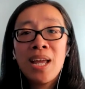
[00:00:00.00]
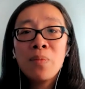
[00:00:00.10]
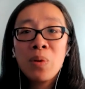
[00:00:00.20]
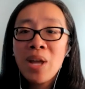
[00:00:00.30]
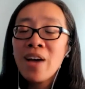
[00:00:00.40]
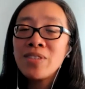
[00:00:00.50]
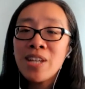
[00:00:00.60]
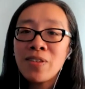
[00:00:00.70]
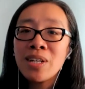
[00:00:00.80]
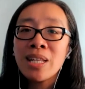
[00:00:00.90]
but we have
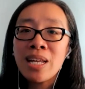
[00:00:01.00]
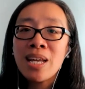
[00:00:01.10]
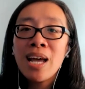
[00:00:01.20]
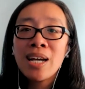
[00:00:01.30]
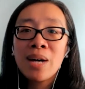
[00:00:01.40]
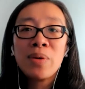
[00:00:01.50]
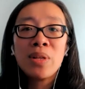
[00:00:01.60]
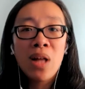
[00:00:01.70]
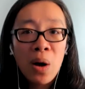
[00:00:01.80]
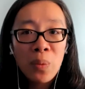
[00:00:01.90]
definitely come a
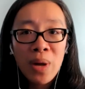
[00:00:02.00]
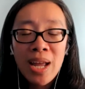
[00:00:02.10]
long way,